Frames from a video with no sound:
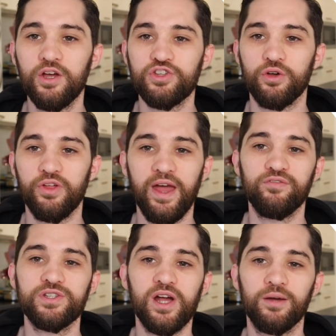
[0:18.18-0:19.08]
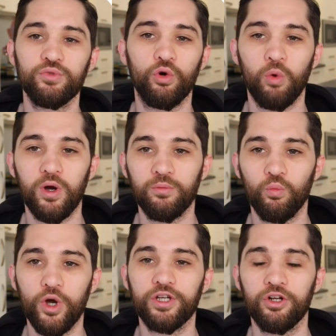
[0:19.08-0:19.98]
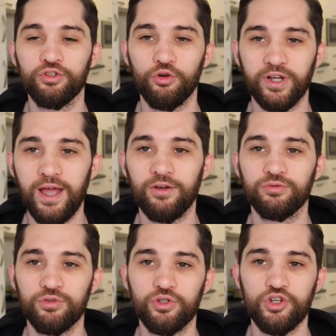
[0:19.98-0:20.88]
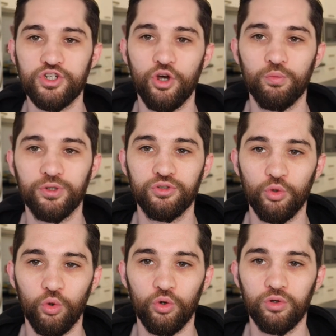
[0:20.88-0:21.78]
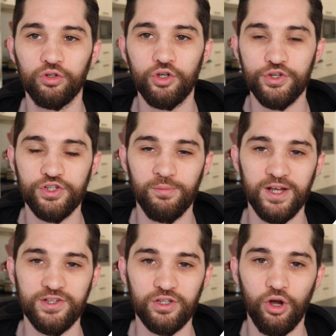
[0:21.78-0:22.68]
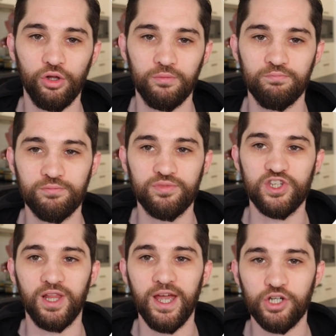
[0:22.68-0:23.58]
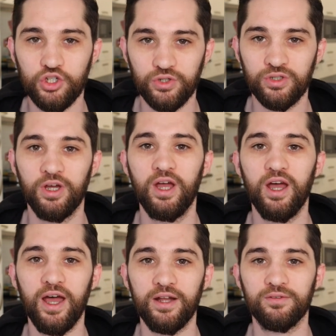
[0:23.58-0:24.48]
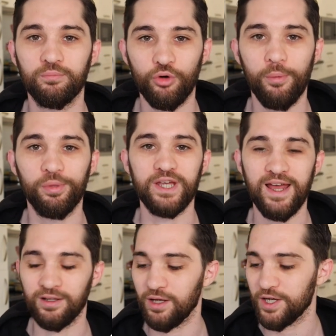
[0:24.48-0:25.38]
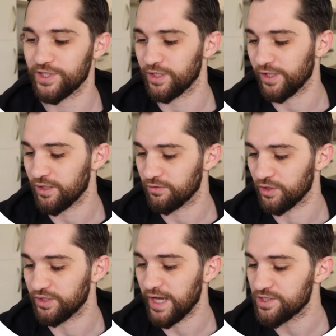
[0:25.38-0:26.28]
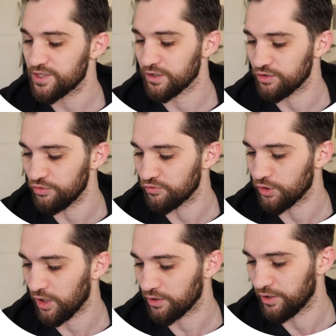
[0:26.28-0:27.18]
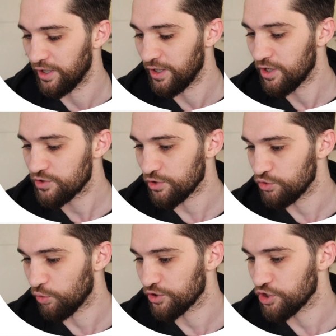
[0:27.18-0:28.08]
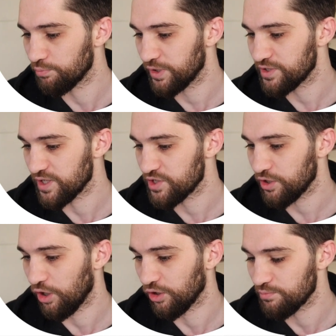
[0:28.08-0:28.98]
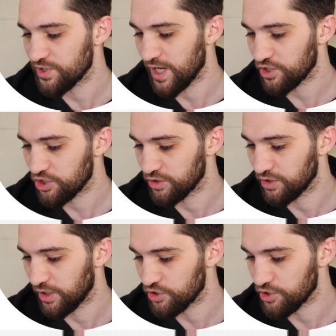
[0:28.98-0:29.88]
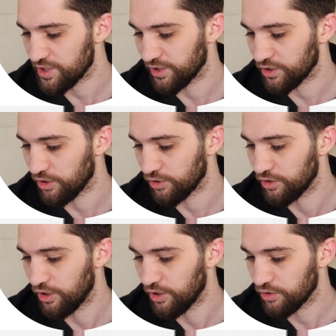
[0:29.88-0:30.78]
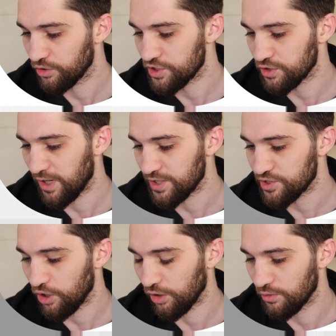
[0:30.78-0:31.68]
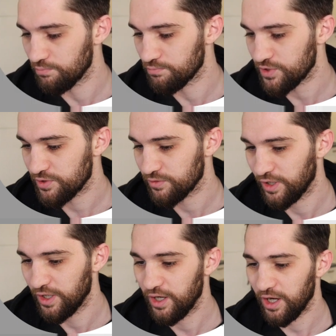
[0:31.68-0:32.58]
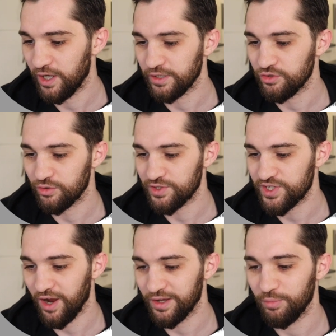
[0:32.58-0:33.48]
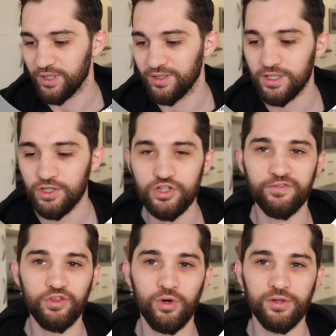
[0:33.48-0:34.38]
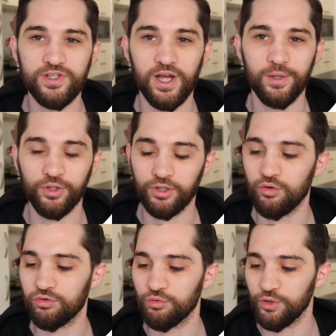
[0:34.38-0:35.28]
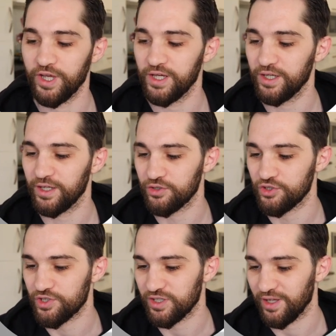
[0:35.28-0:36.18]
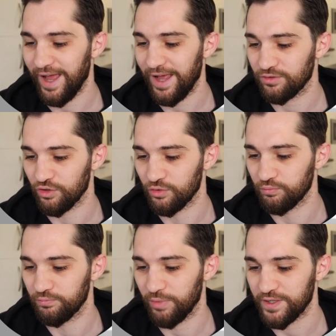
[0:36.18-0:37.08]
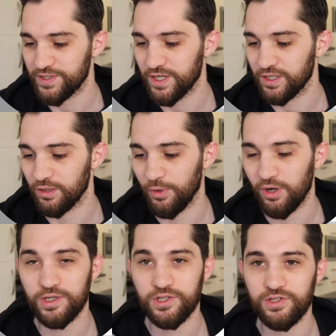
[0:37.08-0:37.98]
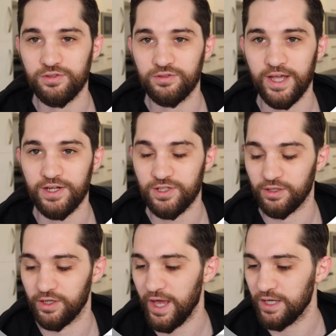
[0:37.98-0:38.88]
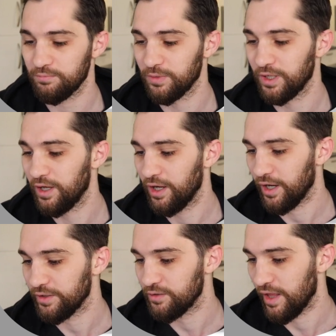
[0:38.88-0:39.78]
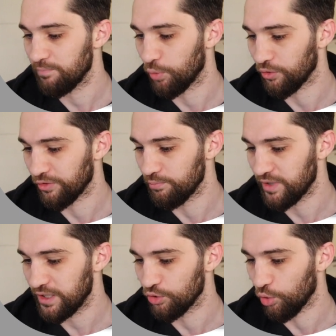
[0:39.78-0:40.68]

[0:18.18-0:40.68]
so that every time you're working on your account, you can just open your customized column selection and properly analyze the data that you've got. So you want to jump into this columns section and just click on customize columns, and then you can type in each of the ones that I'm going to go through here and just add them by ticking the box next to the name and then put them in